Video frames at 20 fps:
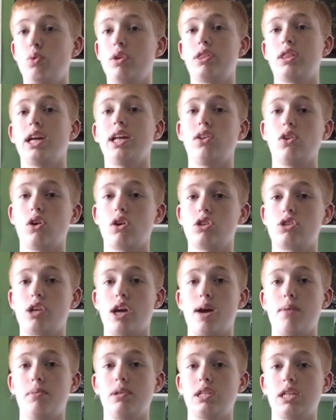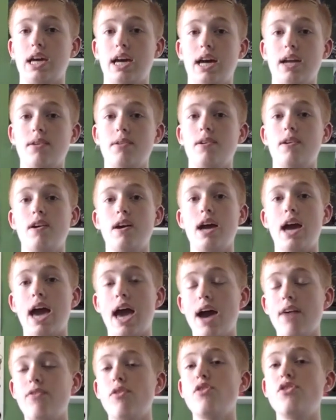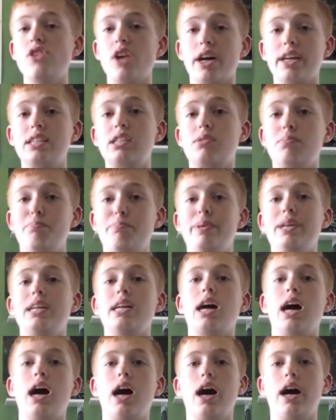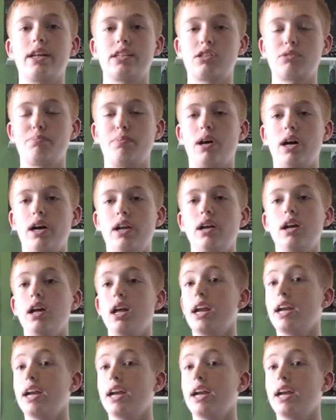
with a large habitat, have a nice big hot spot.